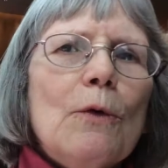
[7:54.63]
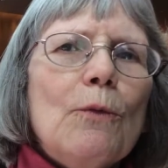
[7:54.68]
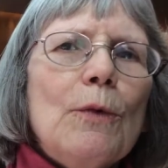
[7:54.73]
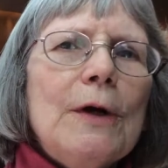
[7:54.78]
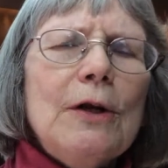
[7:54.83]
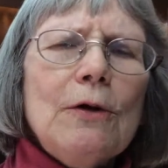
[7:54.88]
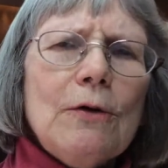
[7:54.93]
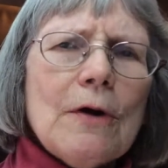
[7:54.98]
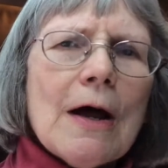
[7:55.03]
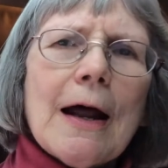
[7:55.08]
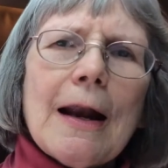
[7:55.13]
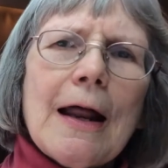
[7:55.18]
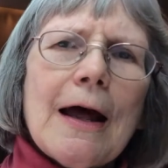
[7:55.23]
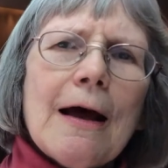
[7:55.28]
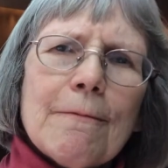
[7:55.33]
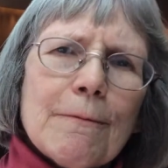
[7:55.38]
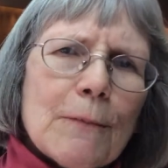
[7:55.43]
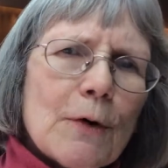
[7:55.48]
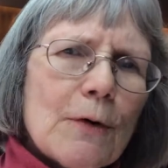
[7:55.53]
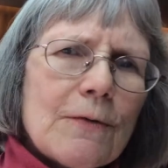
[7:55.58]
We do not
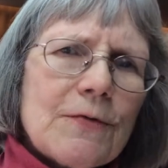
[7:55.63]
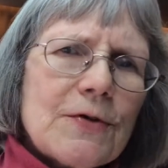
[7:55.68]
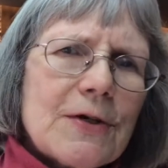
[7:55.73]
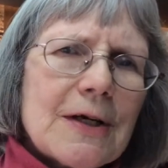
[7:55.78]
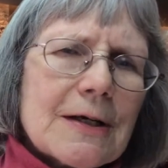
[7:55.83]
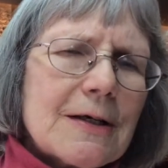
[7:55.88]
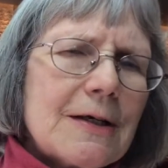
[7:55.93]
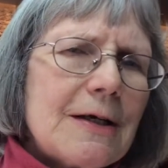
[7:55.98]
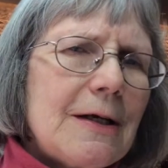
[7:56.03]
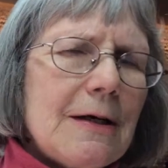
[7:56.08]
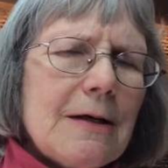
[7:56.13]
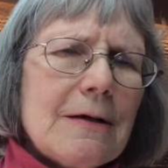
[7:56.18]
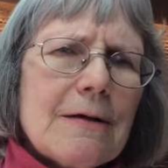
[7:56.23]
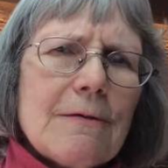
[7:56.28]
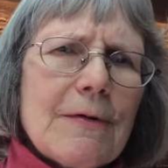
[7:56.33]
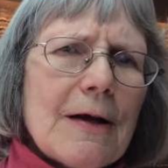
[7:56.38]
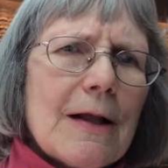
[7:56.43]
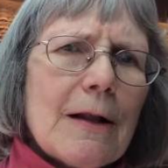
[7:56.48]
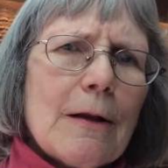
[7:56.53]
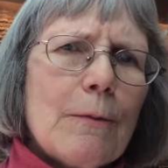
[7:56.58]
have MERV 16s
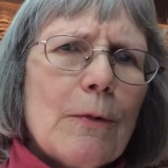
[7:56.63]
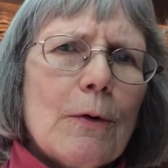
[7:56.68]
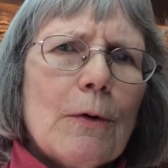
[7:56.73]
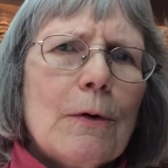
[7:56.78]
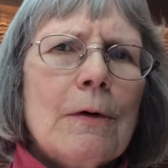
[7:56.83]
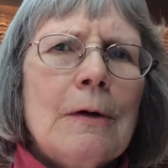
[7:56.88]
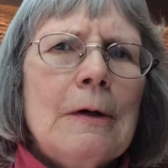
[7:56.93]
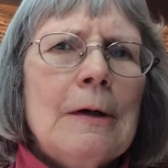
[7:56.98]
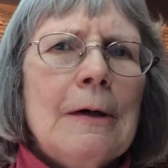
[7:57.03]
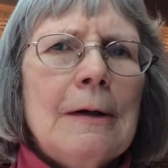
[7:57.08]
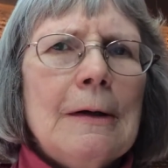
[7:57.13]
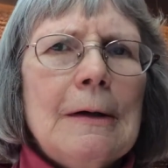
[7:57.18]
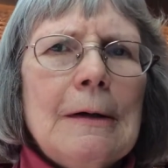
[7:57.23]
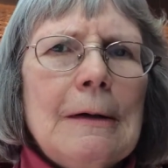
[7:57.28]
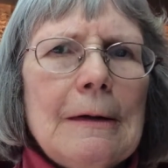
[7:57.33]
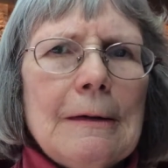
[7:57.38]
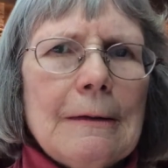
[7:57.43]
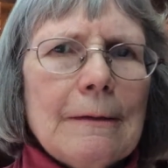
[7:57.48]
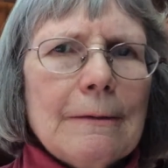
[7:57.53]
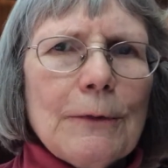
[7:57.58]
available
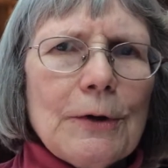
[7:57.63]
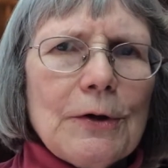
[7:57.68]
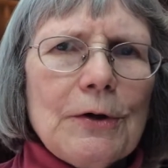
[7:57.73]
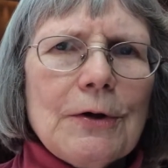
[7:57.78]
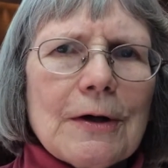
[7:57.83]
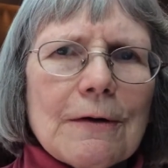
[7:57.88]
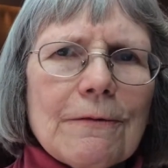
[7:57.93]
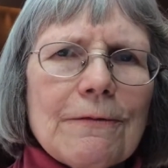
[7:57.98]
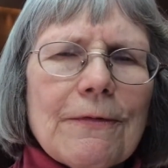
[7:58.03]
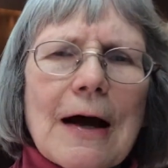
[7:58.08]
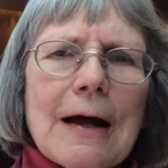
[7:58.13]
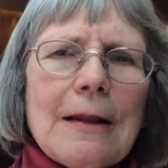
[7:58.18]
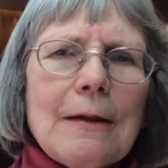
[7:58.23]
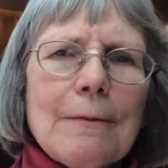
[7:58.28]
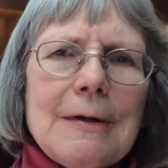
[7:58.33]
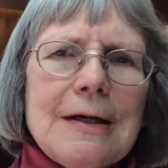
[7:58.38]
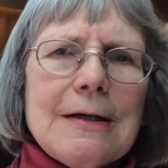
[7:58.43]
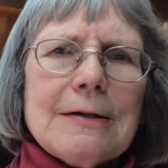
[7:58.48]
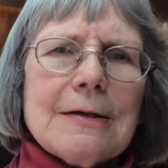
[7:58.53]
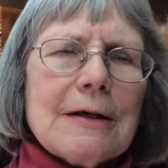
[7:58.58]
where you can find
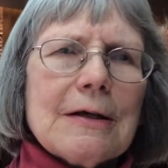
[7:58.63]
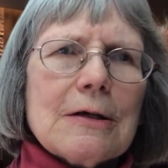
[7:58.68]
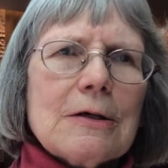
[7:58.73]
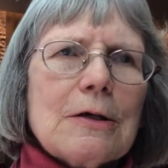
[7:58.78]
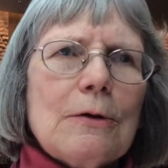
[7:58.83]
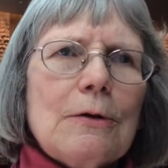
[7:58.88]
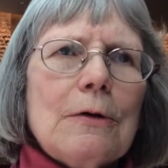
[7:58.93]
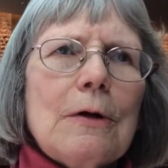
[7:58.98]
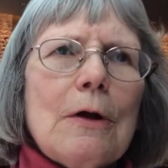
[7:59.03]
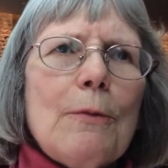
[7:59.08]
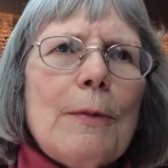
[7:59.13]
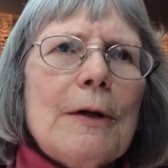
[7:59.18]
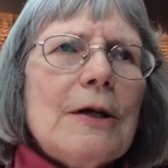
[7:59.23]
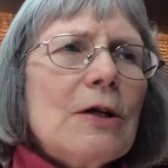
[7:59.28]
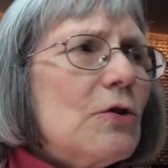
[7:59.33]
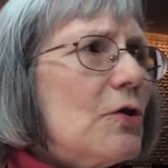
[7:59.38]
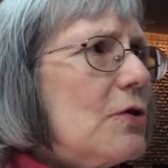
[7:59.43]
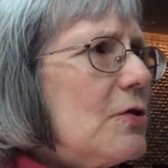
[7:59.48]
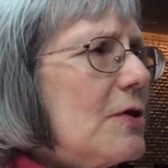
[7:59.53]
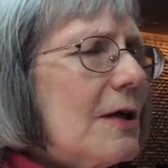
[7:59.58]
them easily, so
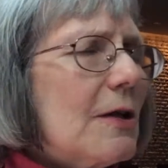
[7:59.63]
nobody's using